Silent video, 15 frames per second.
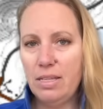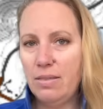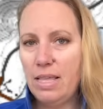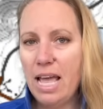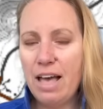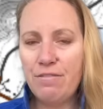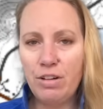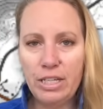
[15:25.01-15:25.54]
They
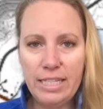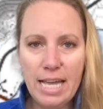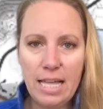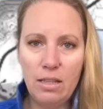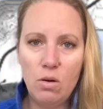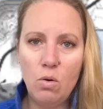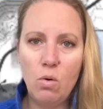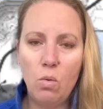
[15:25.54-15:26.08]
have a
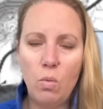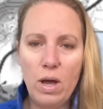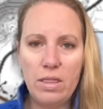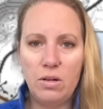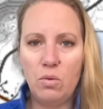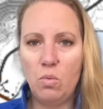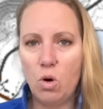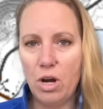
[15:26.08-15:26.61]
yellow
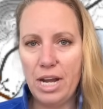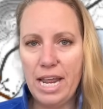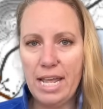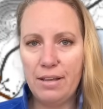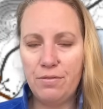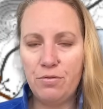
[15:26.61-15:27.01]
weather warning